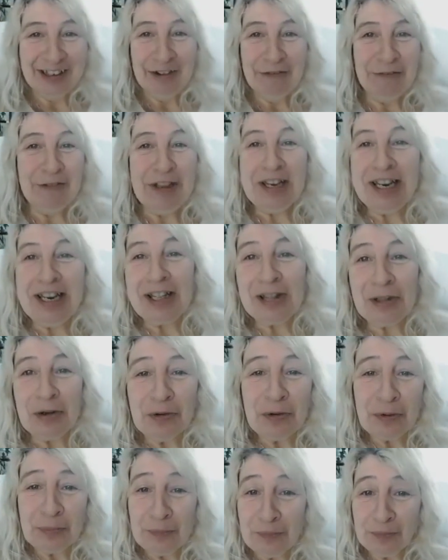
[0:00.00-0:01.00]
Finito.
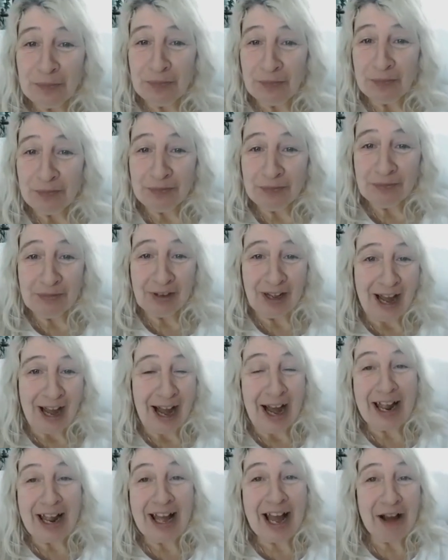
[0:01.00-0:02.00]
Understand. I
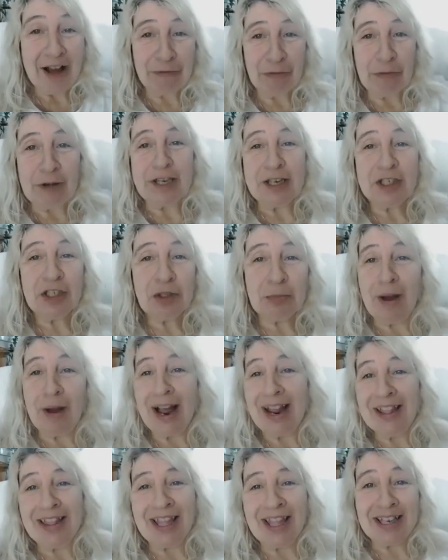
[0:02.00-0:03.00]
have reached my
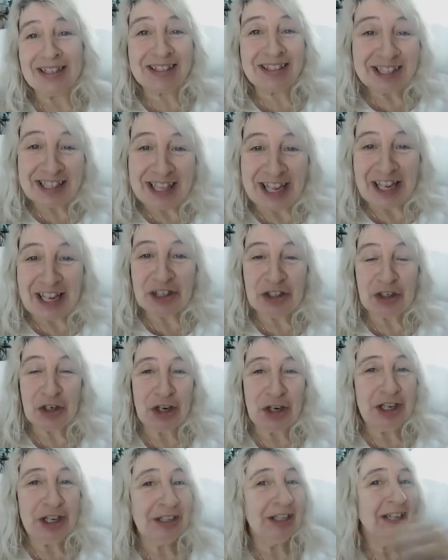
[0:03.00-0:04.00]

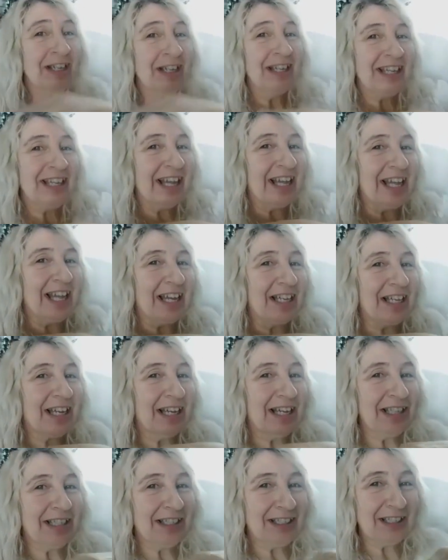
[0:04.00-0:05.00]
destination.
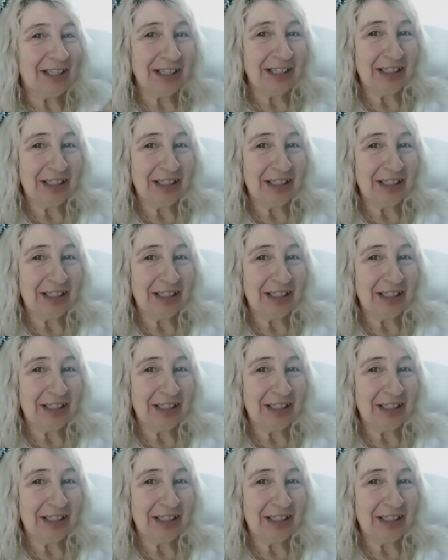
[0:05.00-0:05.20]
Yes.